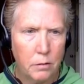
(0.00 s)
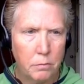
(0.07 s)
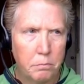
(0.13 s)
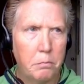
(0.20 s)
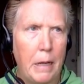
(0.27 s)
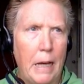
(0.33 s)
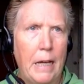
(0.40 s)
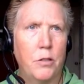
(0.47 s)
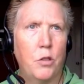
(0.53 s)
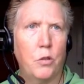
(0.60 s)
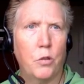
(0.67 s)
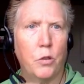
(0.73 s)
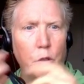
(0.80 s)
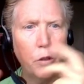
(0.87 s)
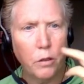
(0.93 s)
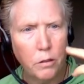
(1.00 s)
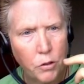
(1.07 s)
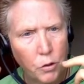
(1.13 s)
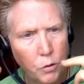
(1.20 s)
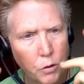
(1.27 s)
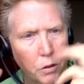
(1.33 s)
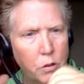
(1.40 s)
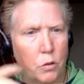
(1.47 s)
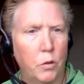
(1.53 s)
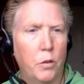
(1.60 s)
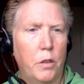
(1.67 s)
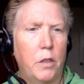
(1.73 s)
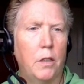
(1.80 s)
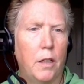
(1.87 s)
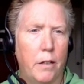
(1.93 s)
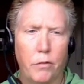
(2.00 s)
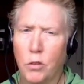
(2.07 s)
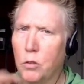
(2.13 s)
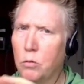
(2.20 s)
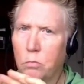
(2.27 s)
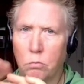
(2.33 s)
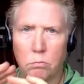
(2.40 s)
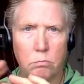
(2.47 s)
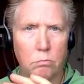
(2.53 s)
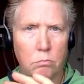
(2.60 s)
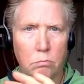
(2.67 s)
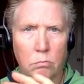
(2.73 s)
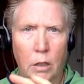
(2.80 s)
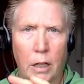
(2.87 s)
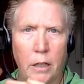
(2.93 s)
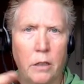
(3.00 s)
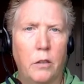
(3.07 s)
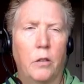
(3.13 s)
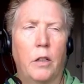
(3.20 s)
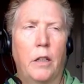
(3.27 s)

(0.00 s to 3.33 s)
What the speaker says: mastered to a certain level, right?